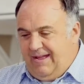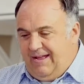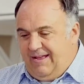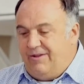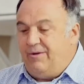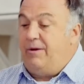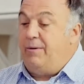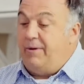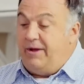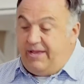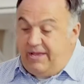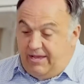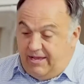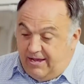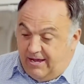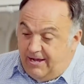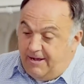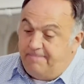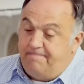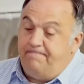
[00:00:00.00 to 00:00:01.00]
So anyway,
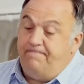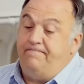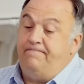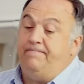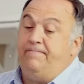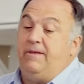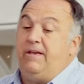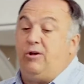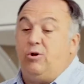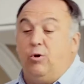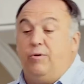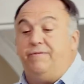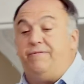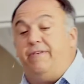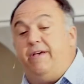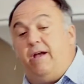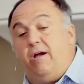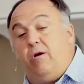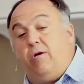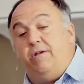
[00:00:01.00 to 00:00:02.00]
he goes
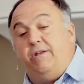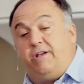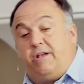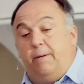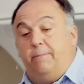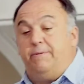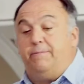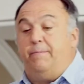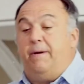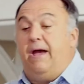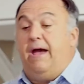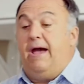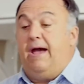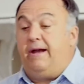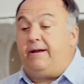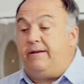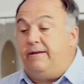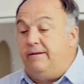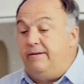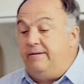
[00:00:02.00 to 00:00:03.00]
there and he comes
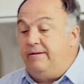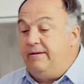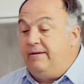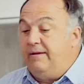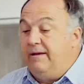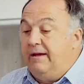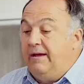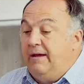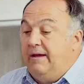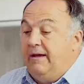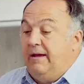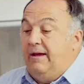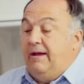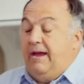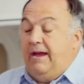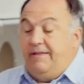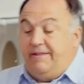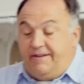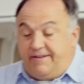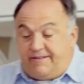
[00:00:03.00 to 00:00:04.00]
back, and
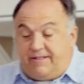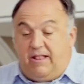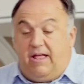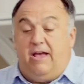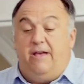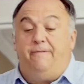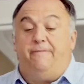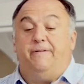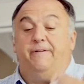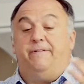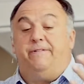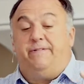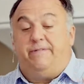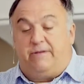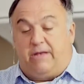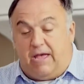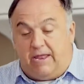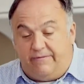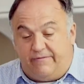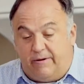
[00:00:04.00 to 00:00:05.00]
his life is
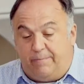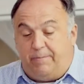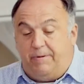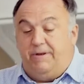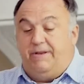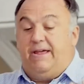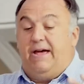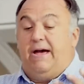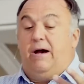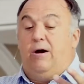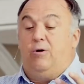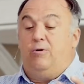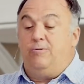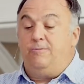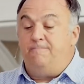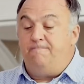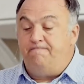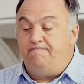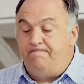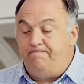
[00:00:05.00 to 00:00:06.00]
kind of up and
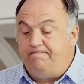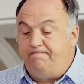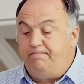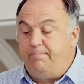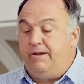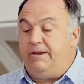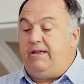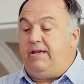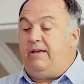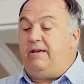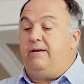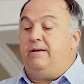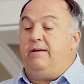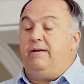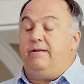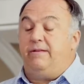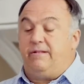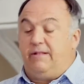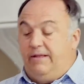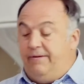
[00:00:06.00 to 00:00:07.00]
down, but he
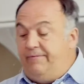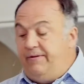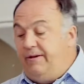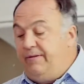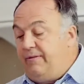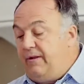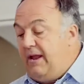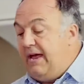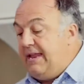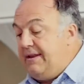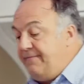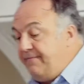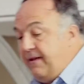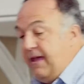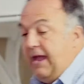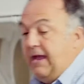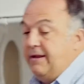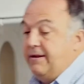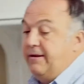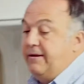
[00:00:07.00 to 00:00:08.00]
is living in the land of
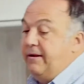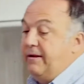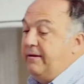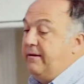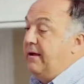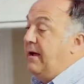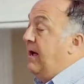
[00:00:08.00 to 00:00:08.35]
Canaan, and